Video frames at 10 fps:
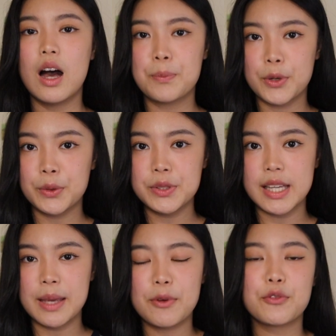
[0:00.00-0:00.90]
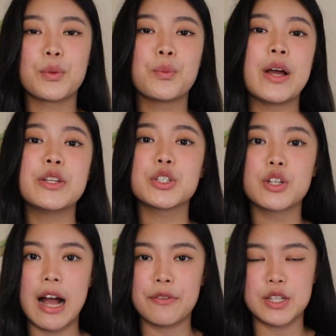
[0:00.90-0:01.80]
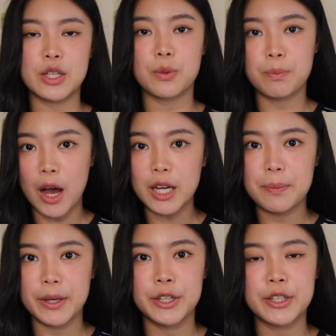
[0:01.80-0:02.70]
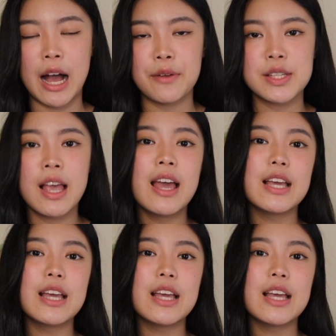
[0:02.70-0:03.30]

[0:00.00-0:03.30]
A pro tip for when you're crafting your body paragraphs